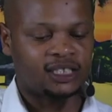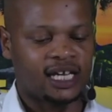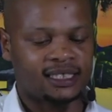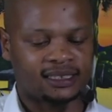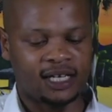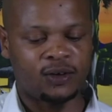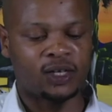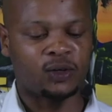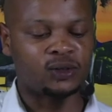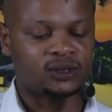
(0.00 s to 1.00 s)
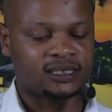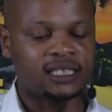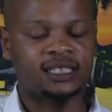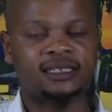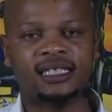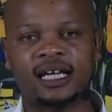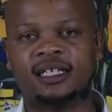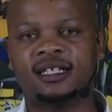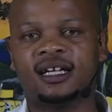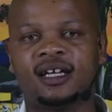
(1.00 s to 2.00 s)
such extent. You can go to such
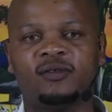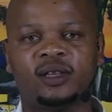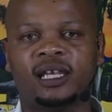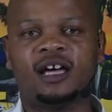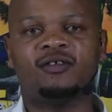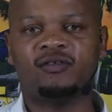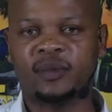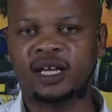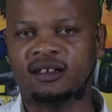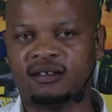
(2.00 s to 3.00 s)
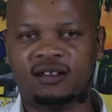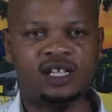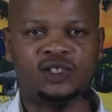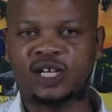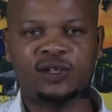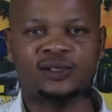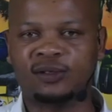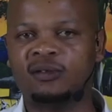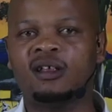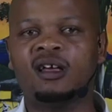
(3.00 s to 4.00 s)
extent. For the love of money, you can
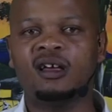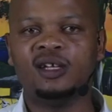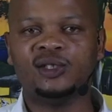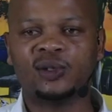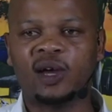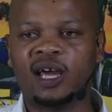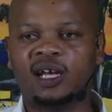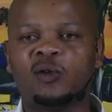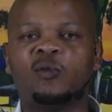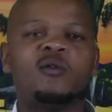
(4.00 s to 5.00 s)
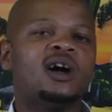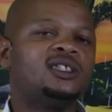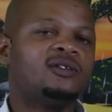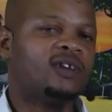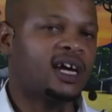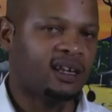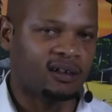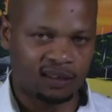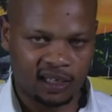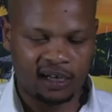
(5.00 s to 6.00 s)
trade your soul. So, and then we want to
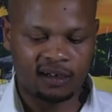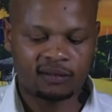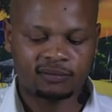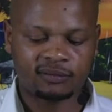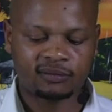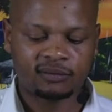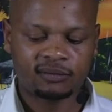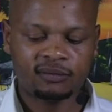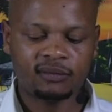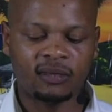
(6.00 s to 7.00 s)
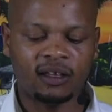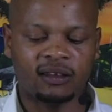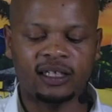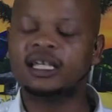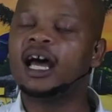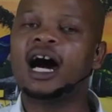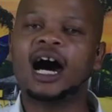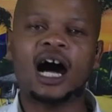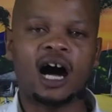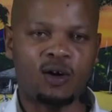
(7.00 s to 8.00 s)
find out then
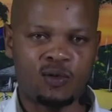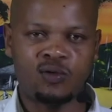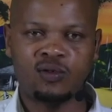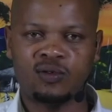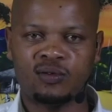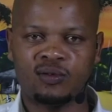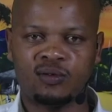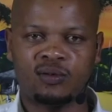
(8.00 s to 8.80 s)
that how,